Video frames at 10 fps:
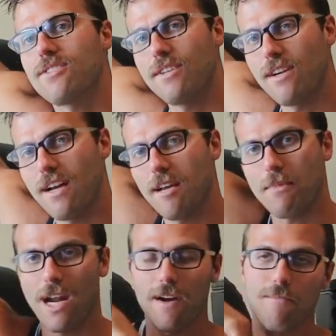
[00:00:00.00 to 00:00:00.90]
So here I am
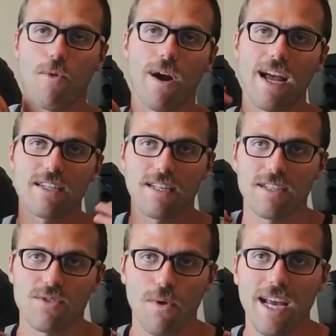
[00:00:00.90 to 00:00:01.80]
carrying more
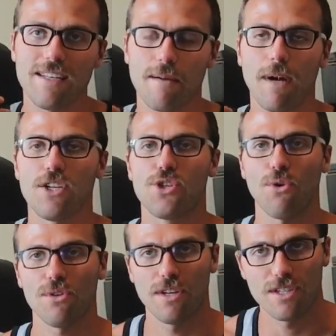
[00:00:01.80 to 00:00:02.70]
excess weight on my
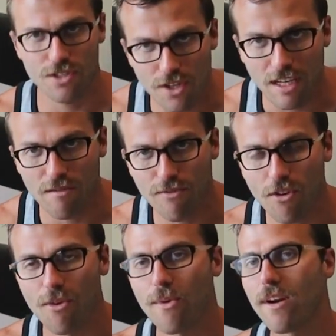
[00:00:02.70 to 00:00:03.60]
shoulders, looking
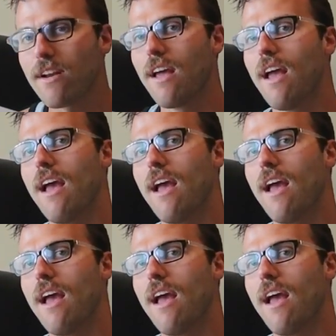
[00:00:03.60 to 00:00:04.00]
forward,